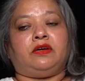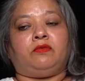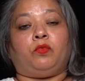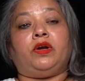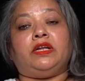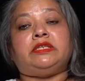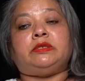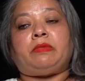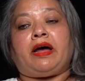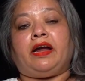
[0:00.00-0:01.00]
What
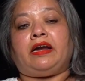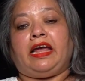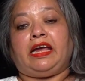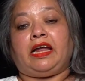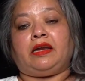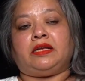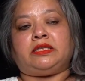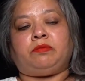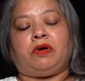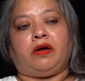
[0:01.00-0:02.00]
I can
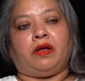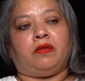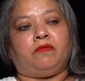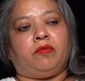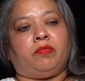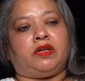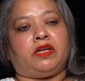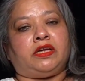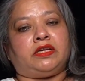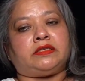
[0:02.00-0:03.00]
inspire the women
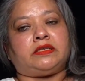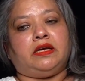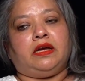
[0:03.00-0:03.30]
is,